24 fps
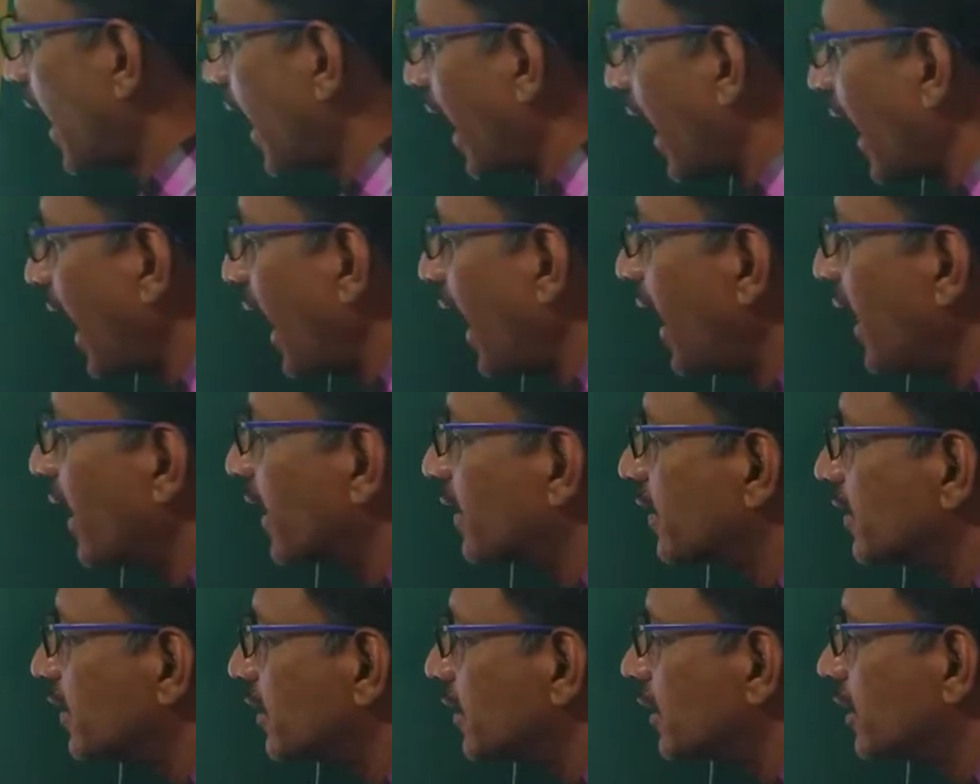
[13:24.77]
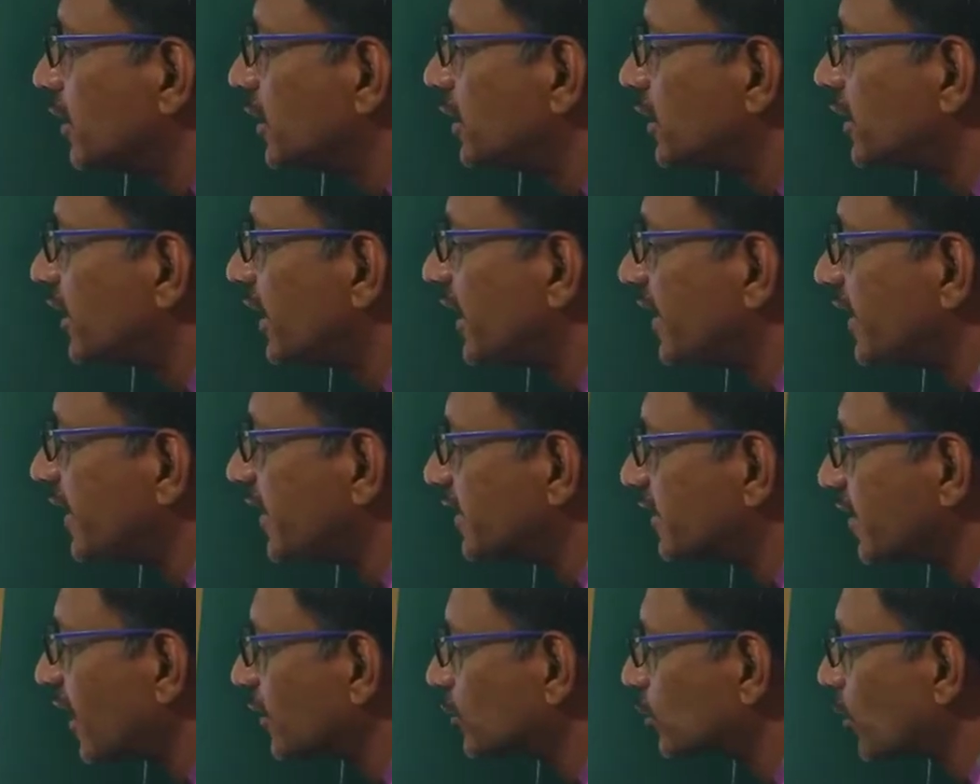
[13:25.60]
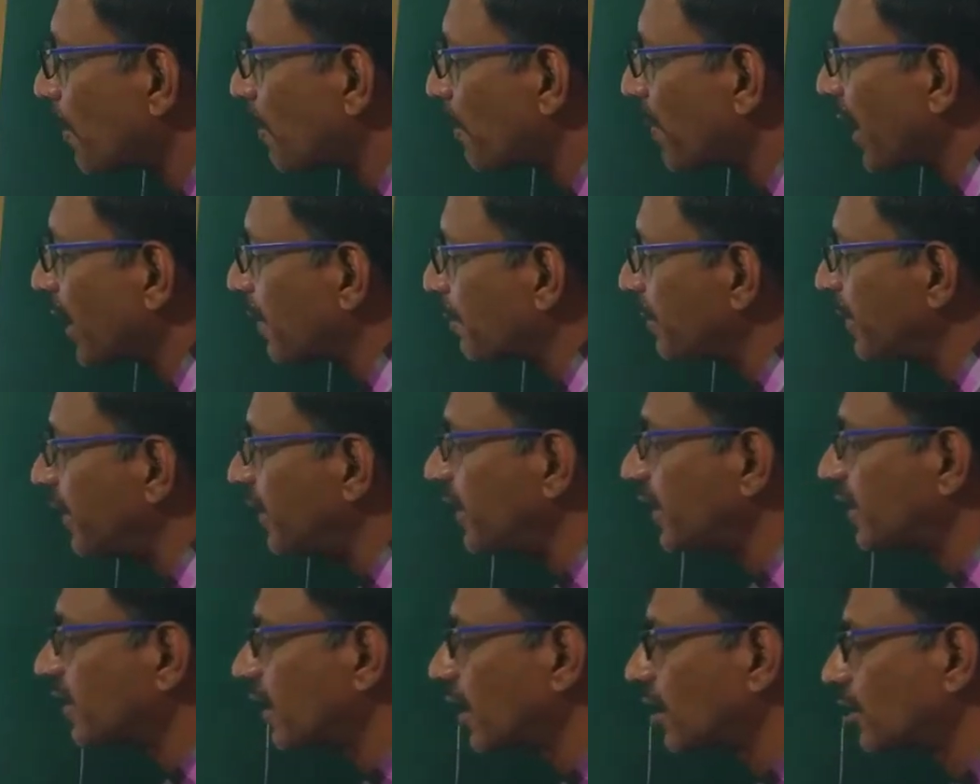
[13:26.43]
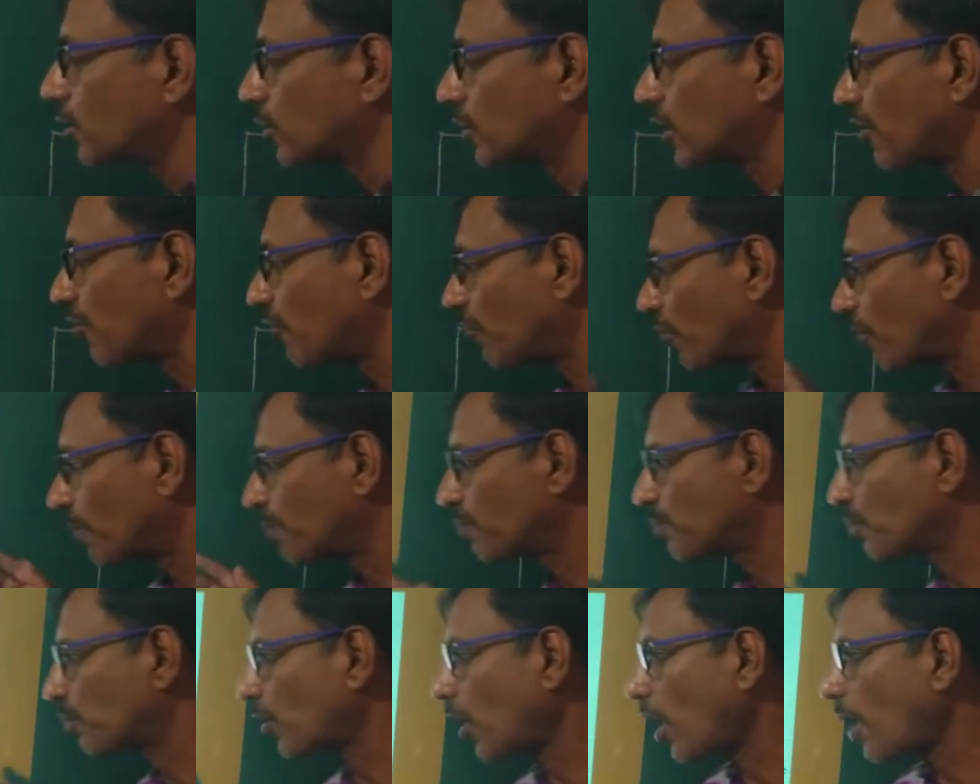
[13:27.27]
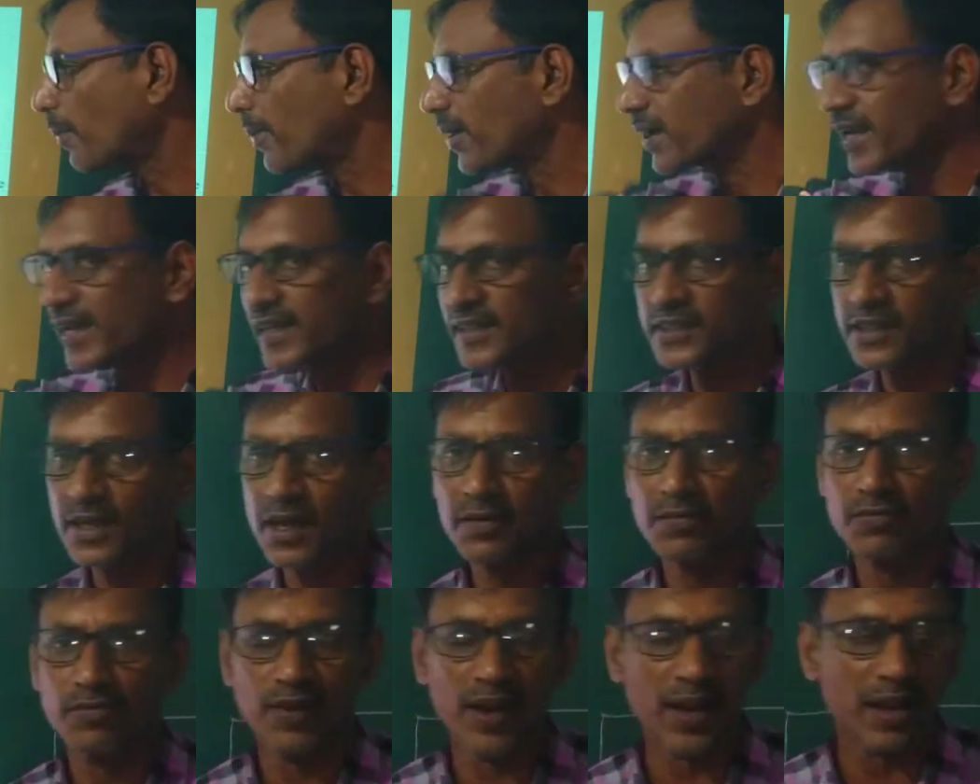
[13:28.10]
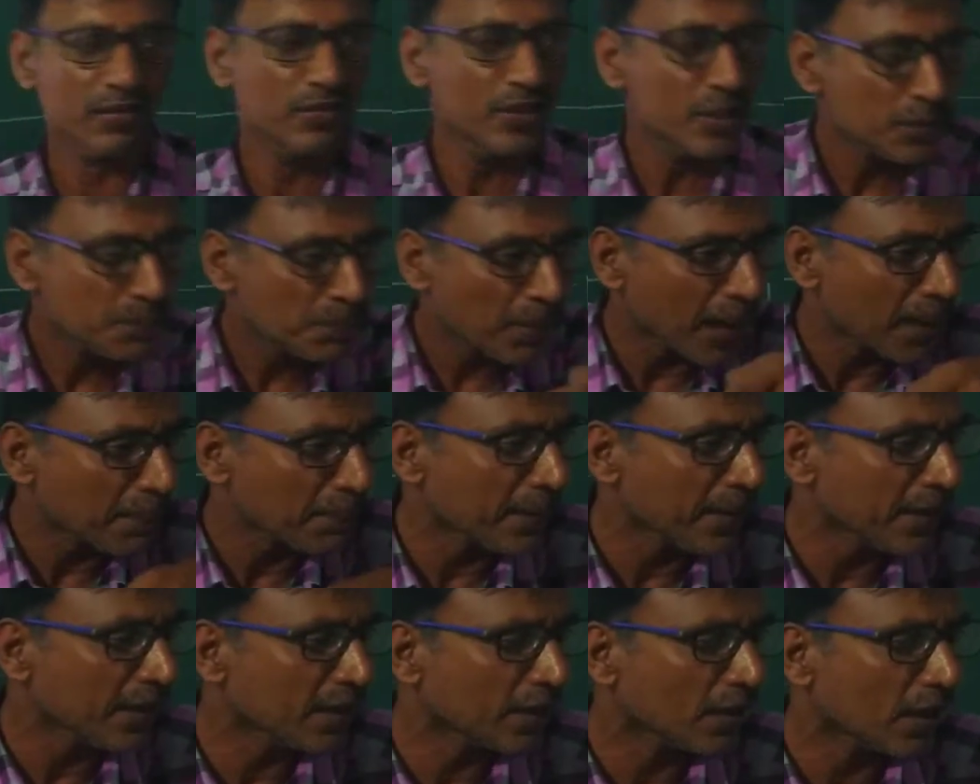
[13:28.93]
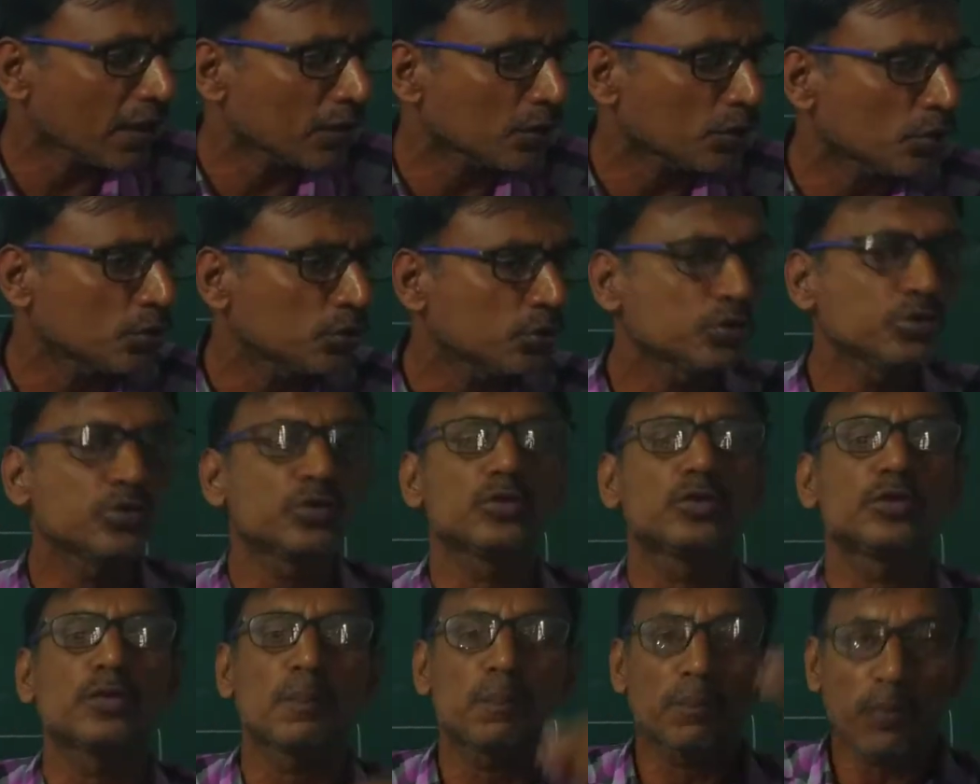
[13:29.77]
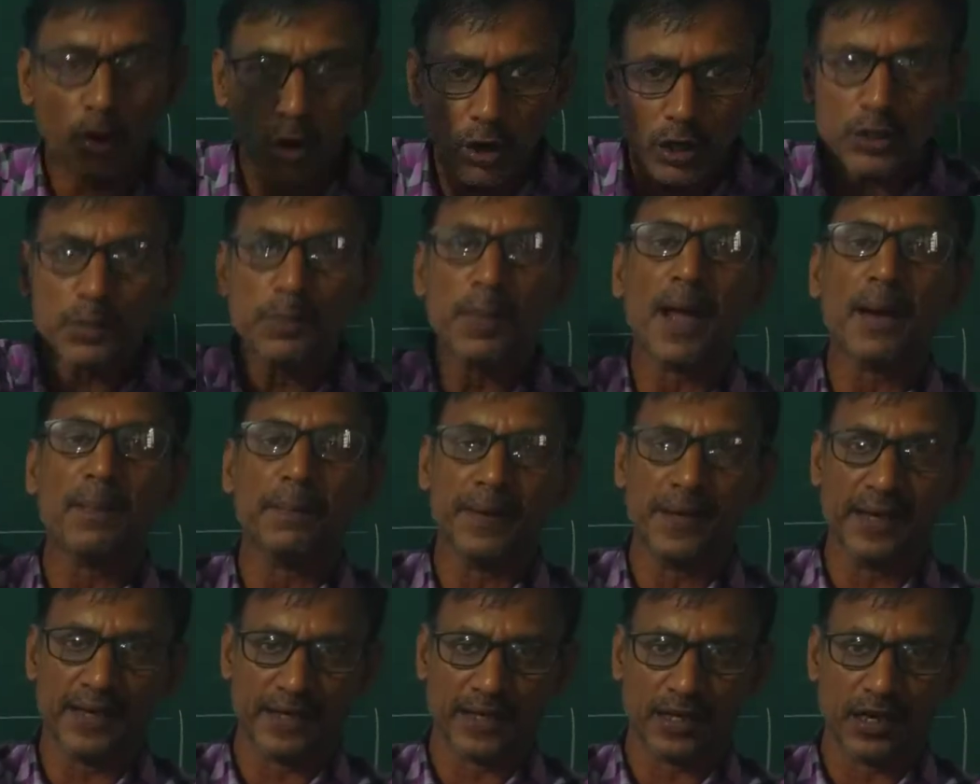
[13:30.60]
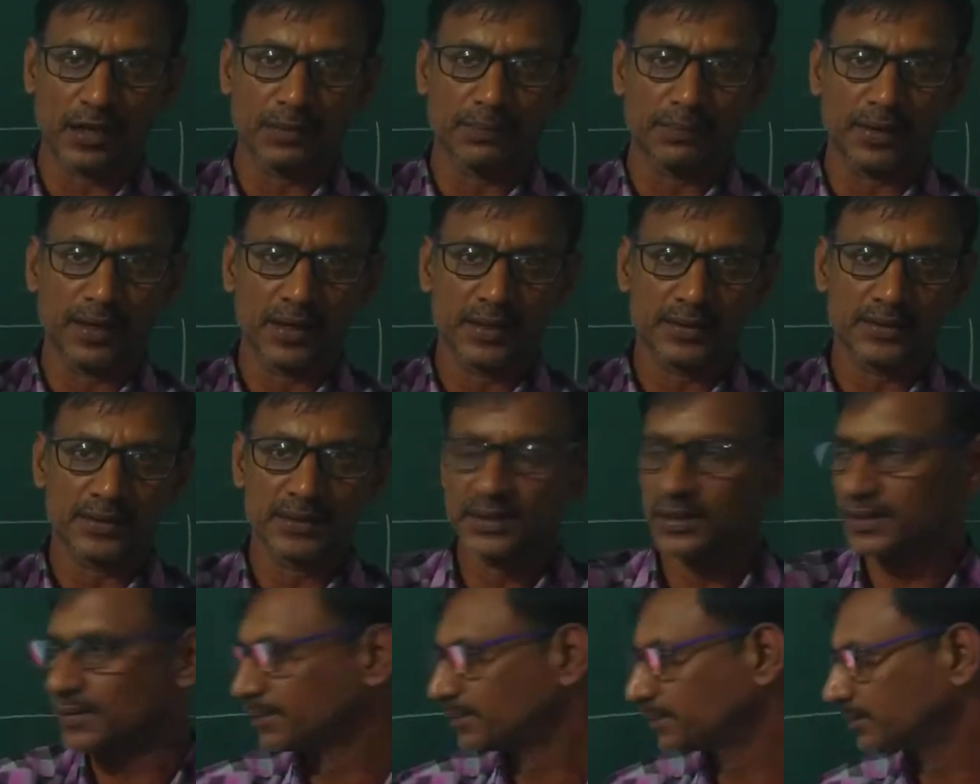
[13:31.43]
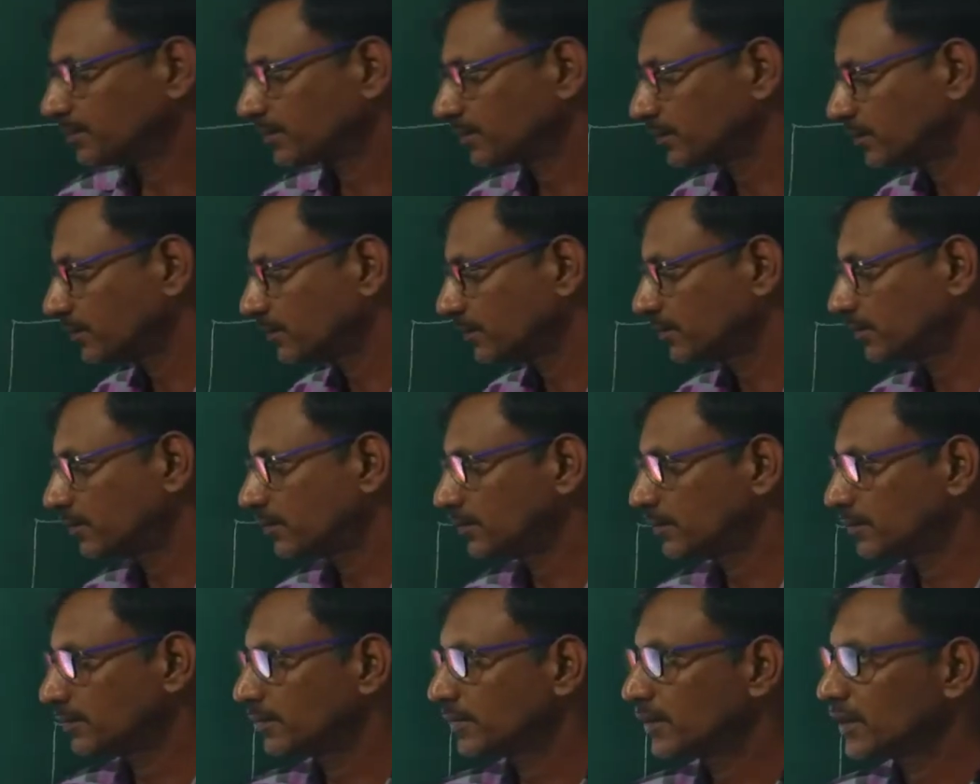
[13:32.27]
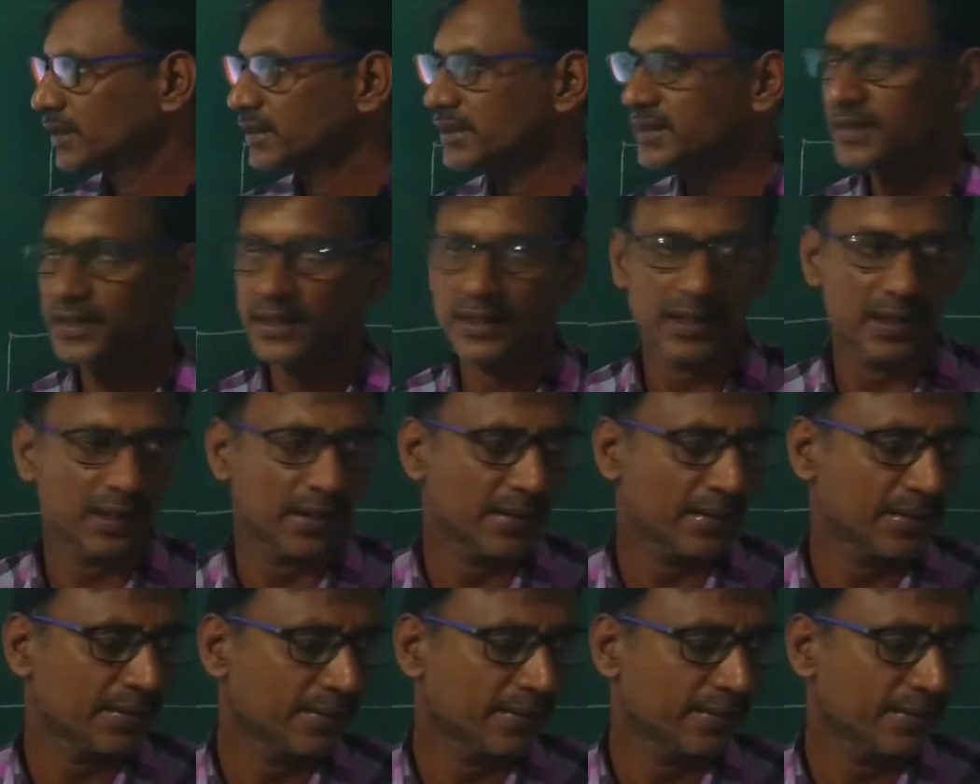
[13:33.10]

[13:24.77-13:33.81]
And it is also perpendicular to the propagation of wave is perpendicular to both perpendicular fields. See here.